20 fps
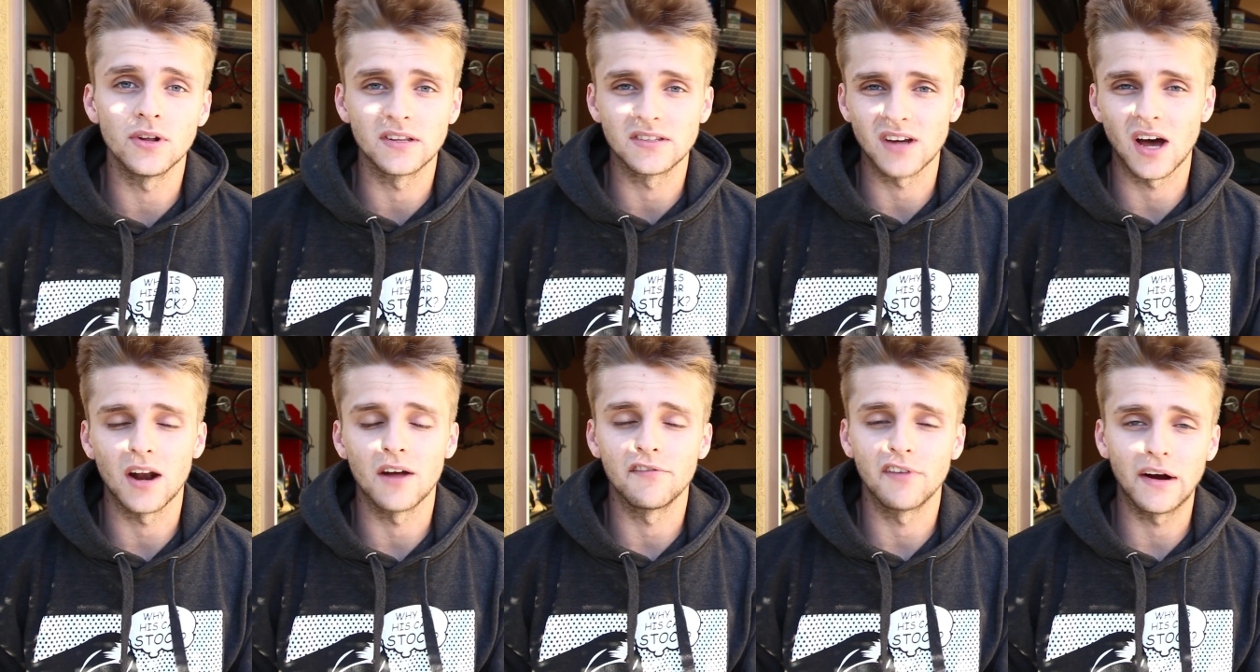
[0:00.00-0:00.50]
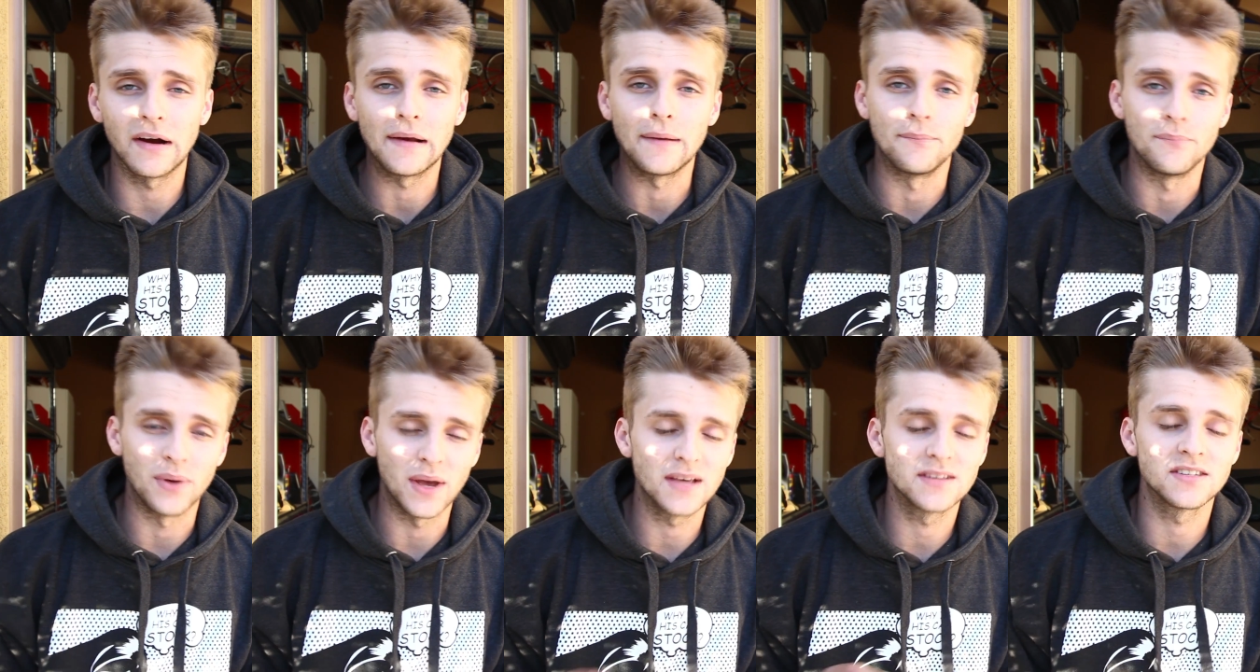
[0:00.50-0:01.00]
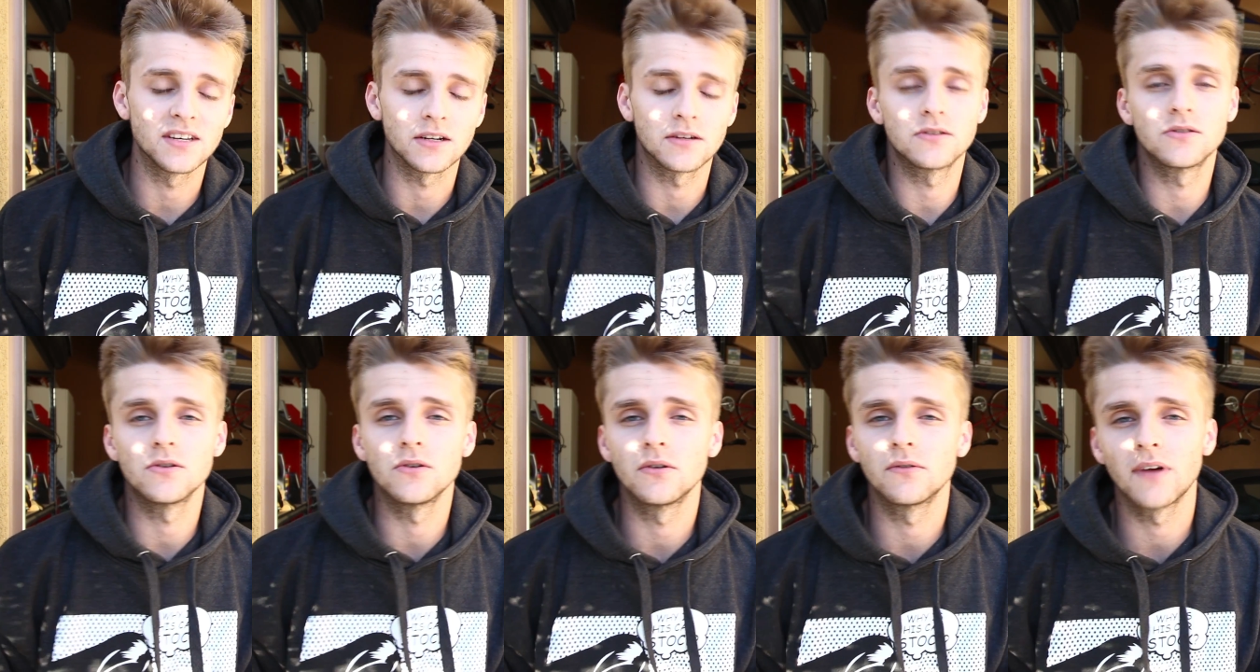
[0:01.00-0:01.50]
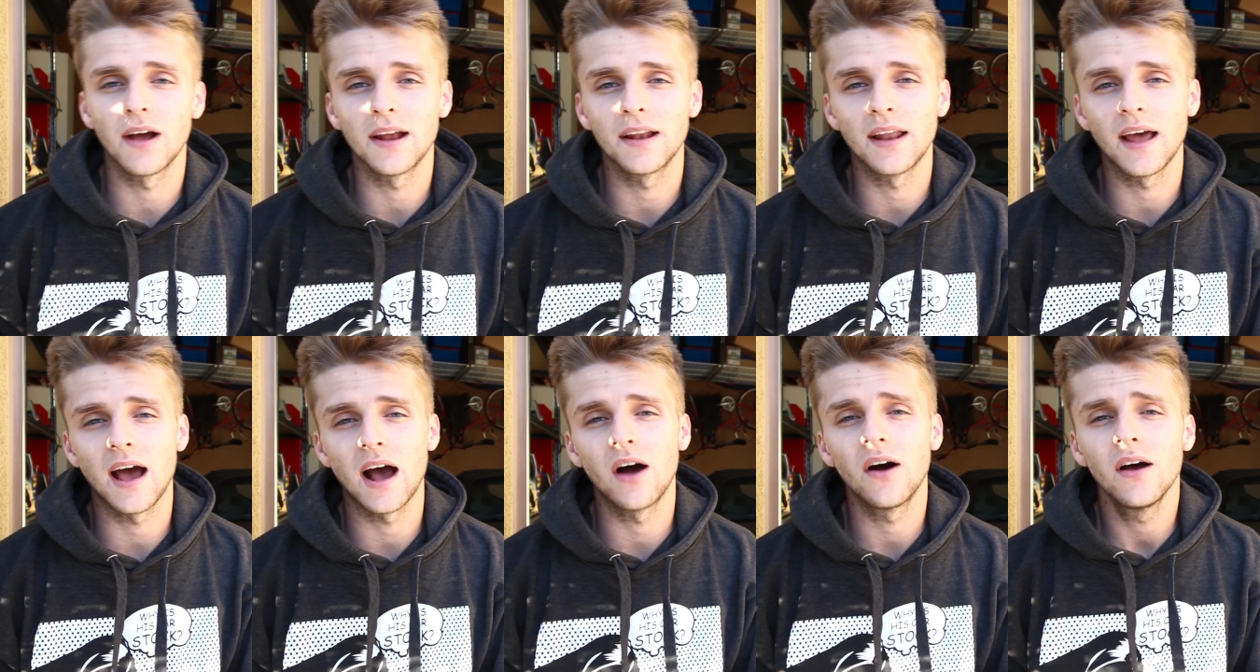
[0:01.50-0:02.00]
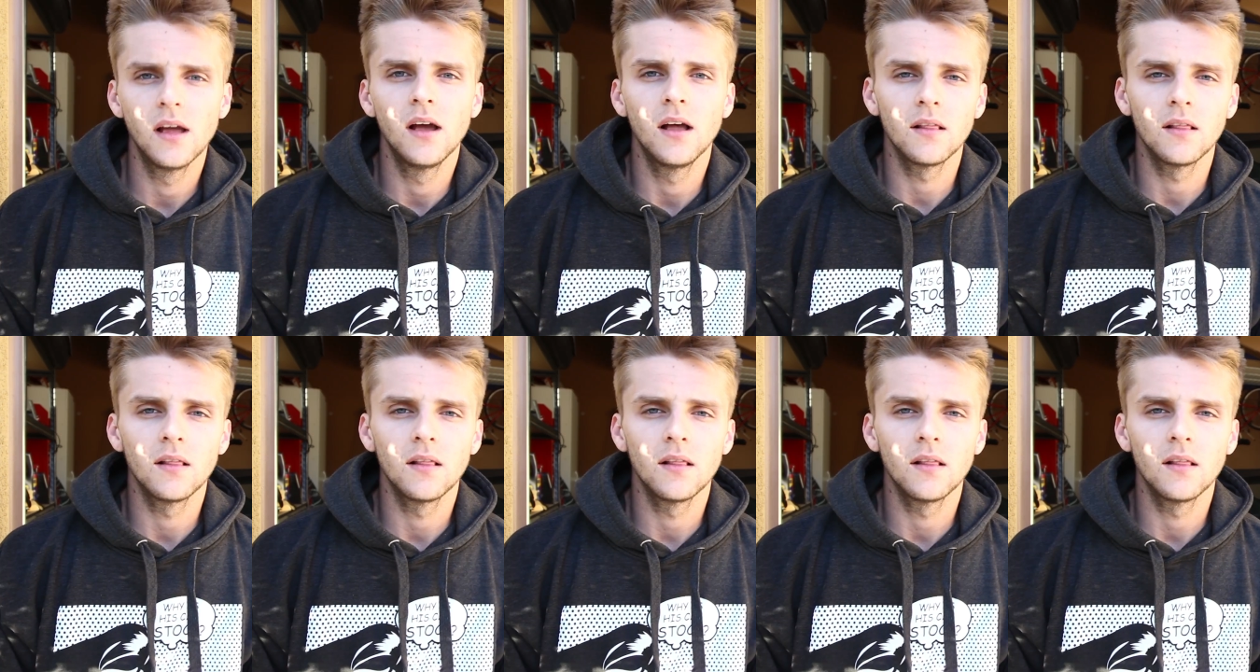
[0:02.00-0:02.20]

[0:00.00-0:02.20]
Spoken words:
It's on a very basic tune right now.